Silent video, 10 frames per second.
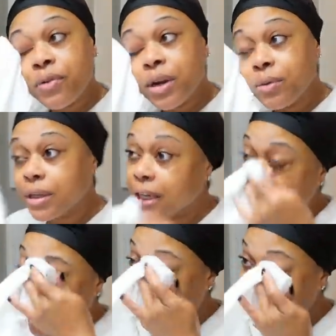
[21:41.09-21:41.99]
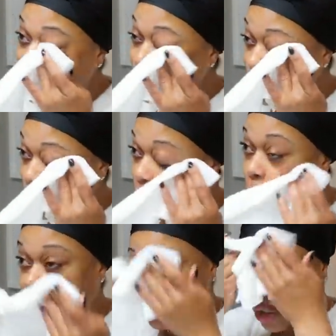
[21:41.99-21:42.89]
frequently asked
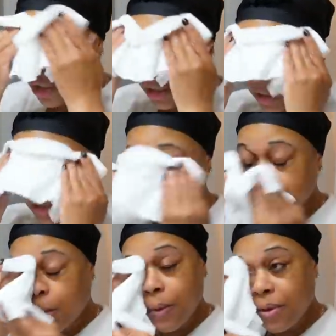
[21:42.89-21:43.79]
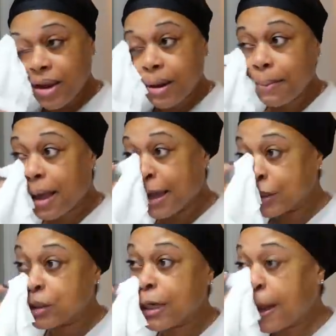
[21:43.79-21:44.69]
questions on my
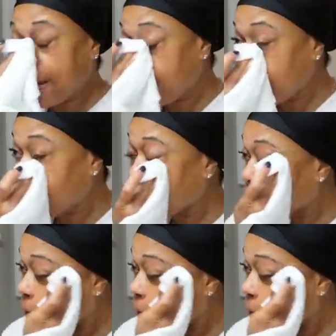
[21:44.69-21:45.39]
channel